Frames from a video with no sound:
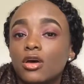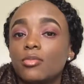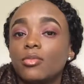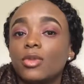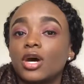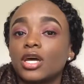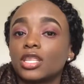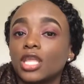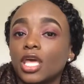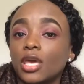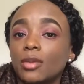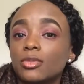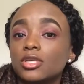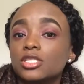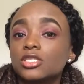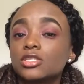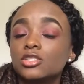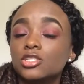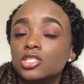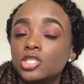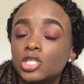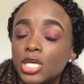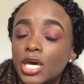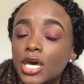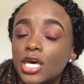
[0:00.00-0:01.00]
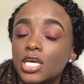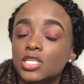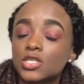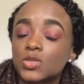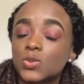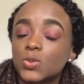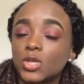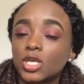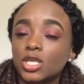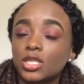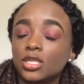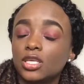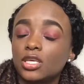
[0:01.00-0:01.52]
My name isn't
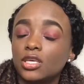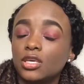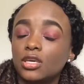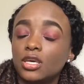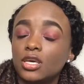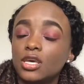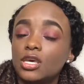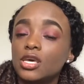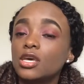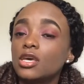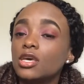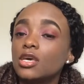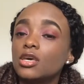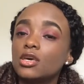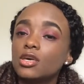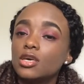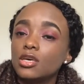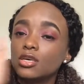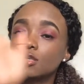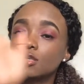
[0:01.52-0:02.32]
Jasmine. It